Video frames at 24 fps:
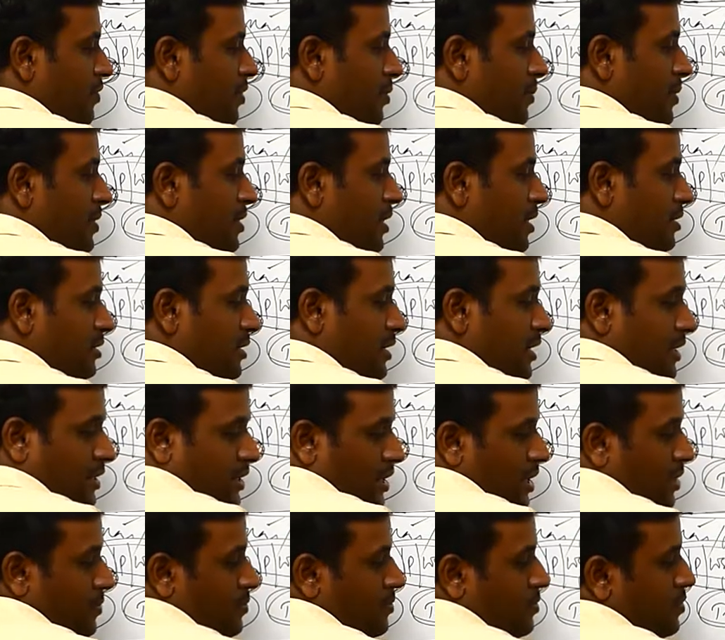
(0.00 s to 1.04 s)
will be the three
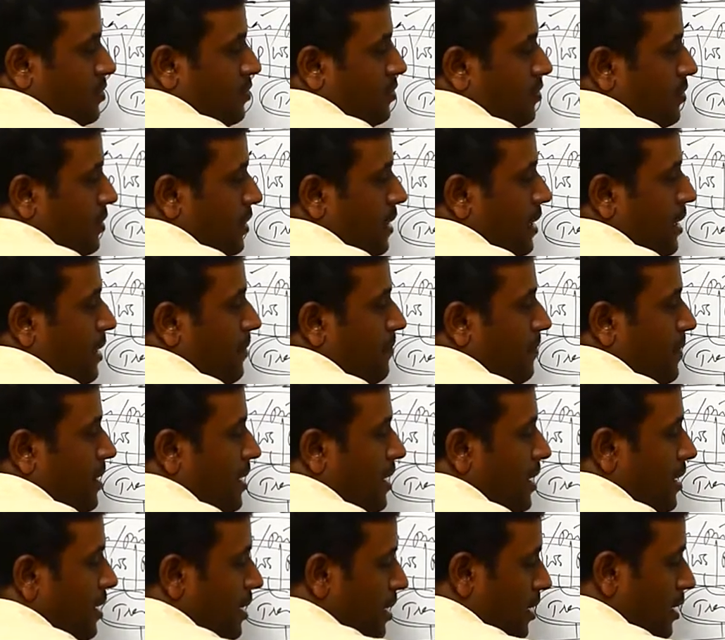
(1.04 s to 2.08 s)
types,
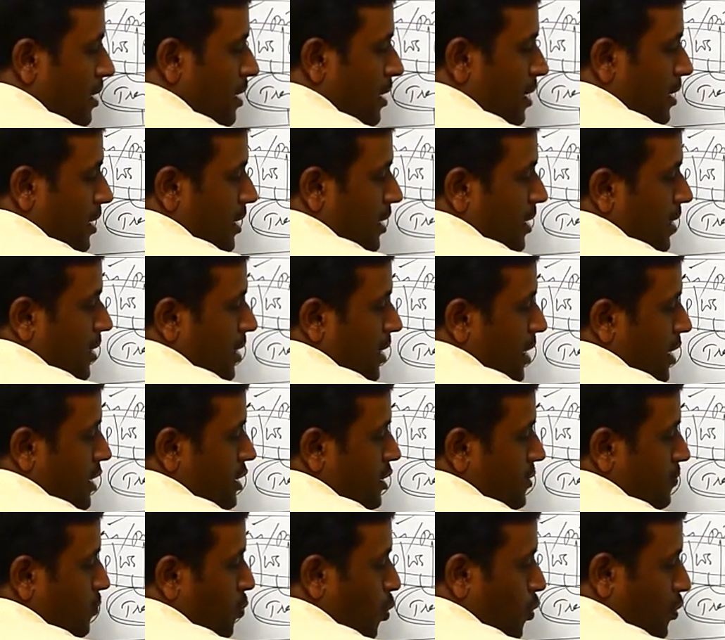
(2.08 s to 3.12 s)
namely
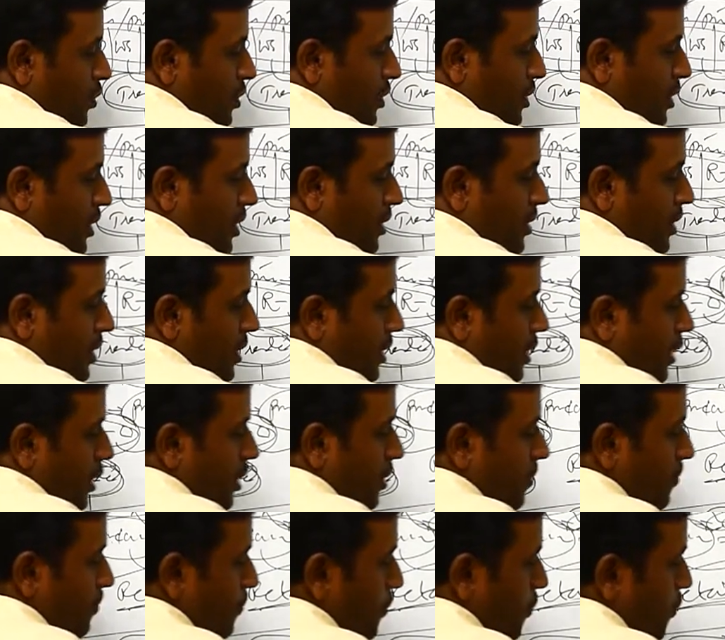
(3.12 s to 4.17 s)
export trade,
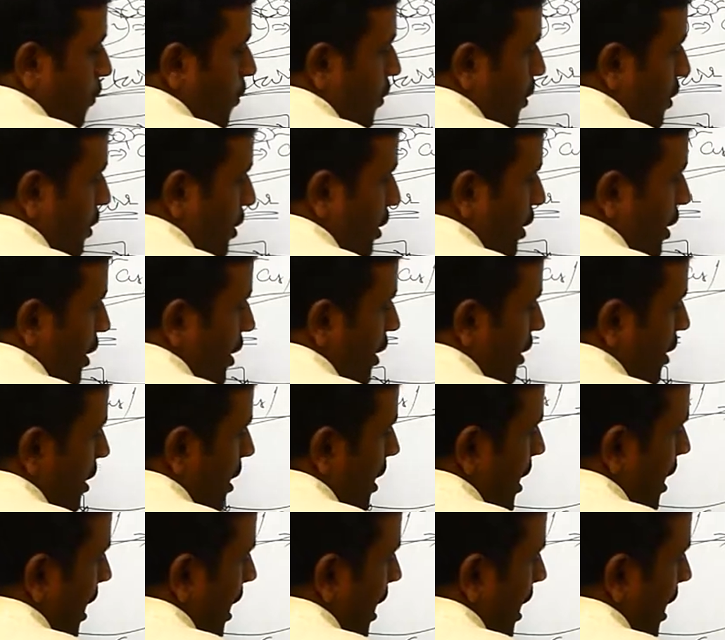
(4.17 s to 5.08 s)
import trade